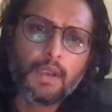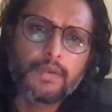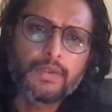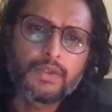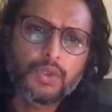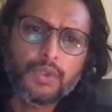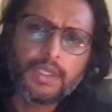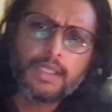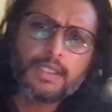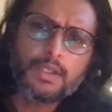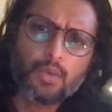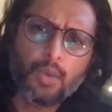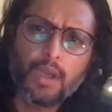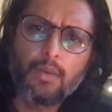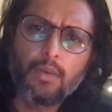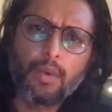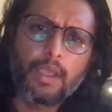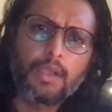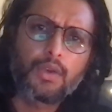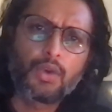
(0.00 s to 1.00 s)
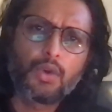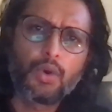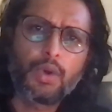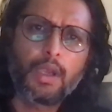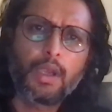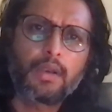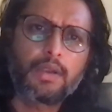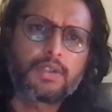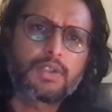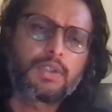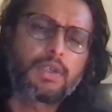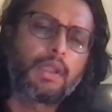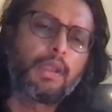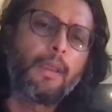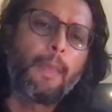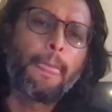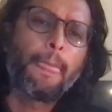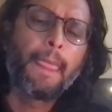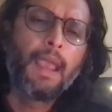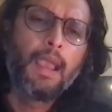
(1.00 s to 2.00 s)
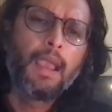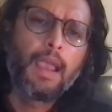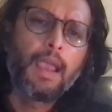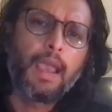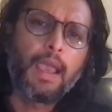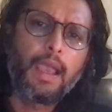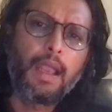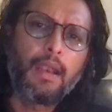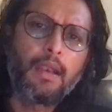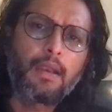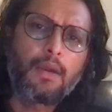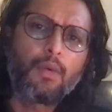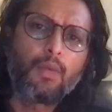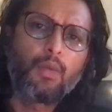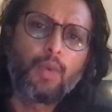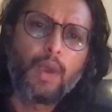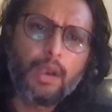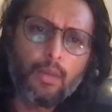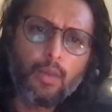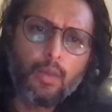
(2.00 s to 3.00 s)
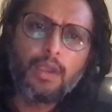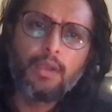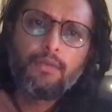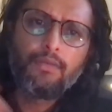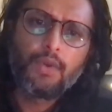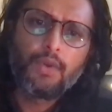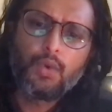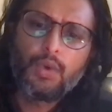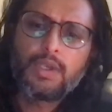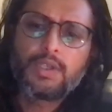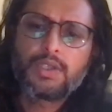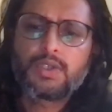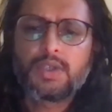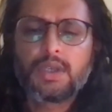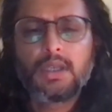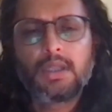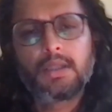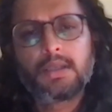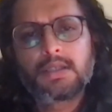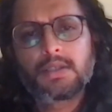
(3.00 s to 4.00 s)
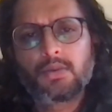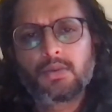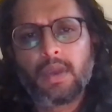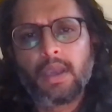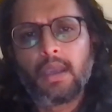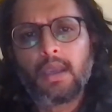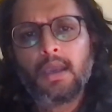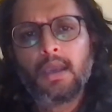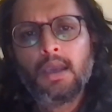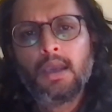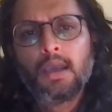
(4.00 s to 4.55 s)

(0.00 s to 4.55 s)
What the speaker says: So that's one way to look at history. And when we view history in this way,